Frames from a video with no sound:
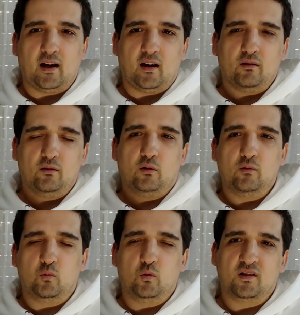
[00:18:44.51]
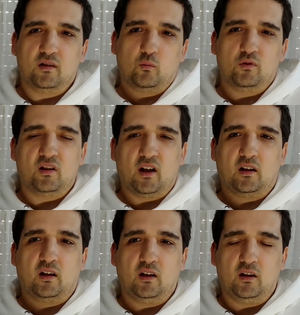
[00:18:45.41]
I don't know. It was
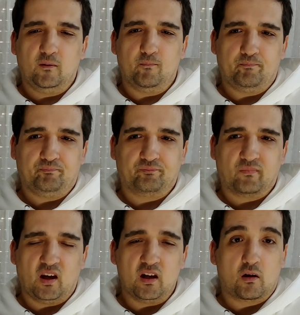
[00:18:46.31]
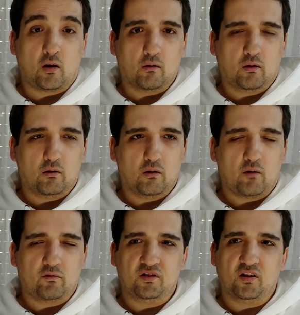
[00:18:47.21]
like a conquer
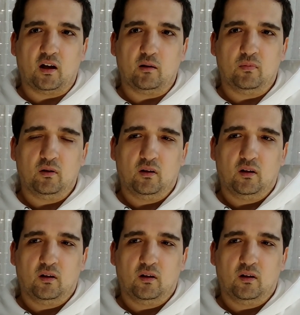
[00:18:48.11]
every time.